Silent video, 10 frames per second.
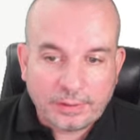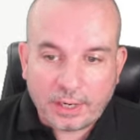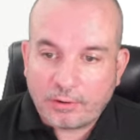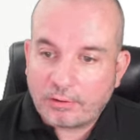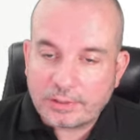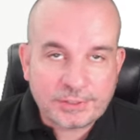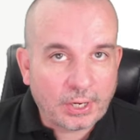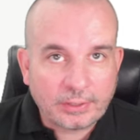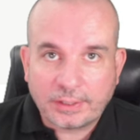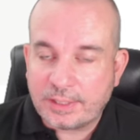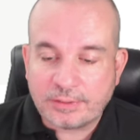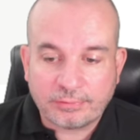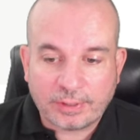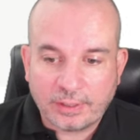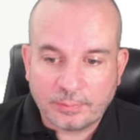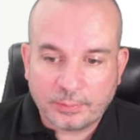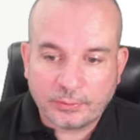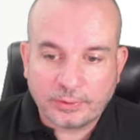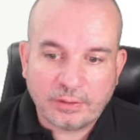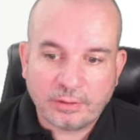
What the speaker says: There are a ton of these available.